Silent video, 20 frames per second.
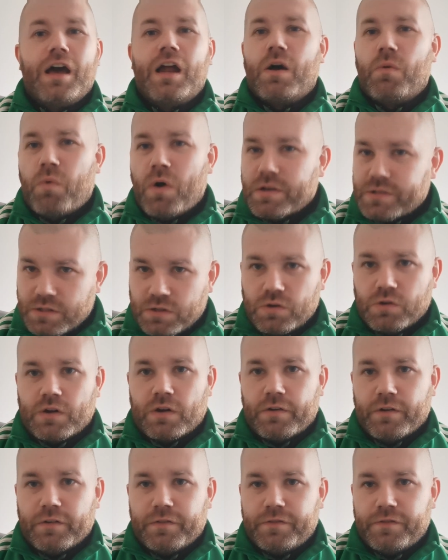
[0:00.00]
It wasn't good
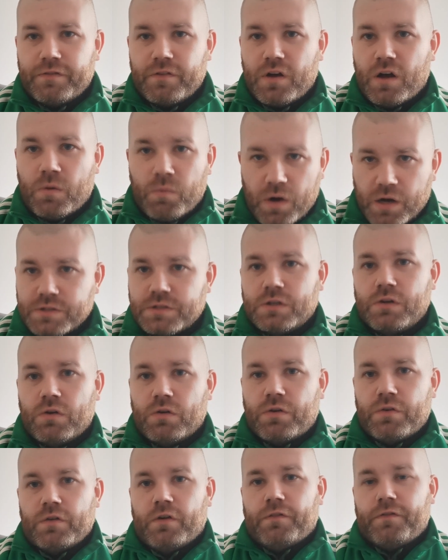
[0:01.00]
enough. It wasn't
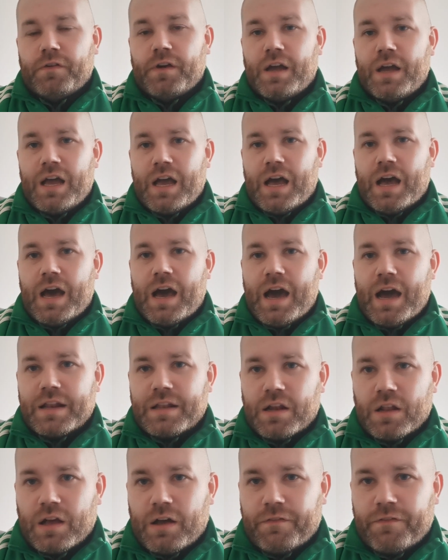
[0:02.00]
good enough.
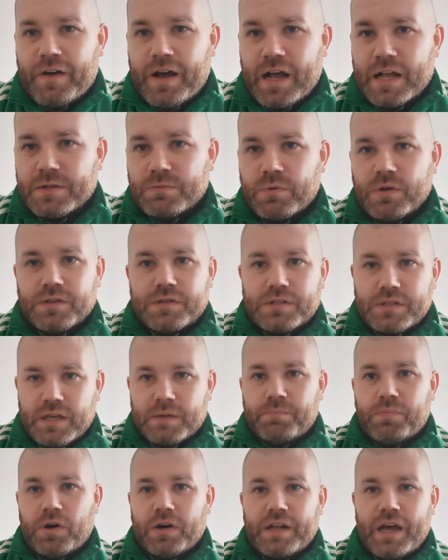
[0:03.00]
And a lot of fans will
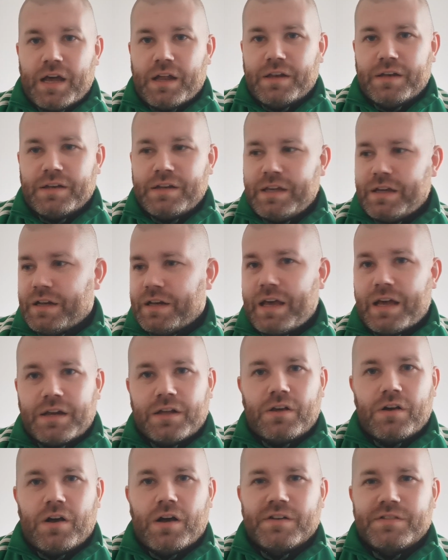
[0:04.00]
stick by that Neil
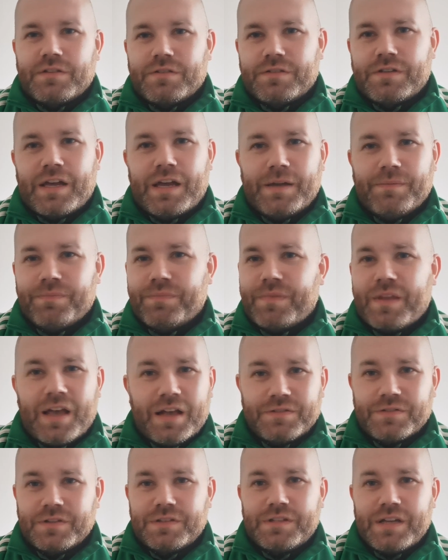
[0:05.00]
Lennon cost us 10.
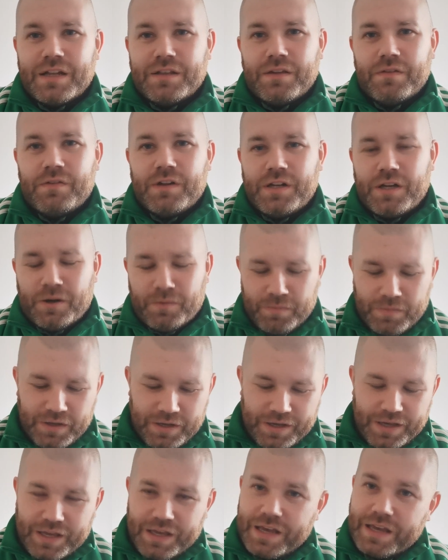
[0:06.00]
As I said in the video,
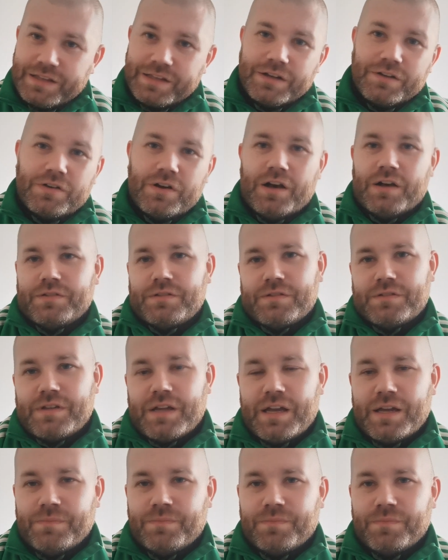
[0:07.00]
he didn't cost us
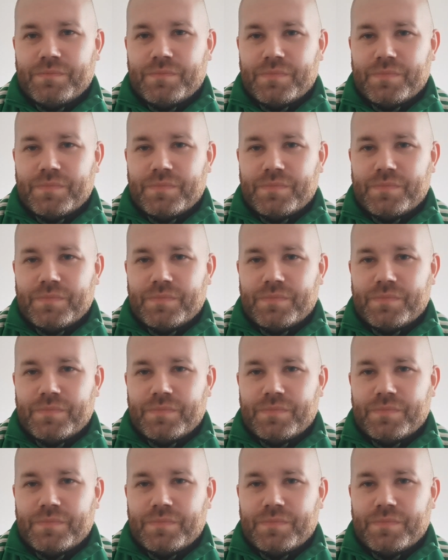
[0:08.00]
10.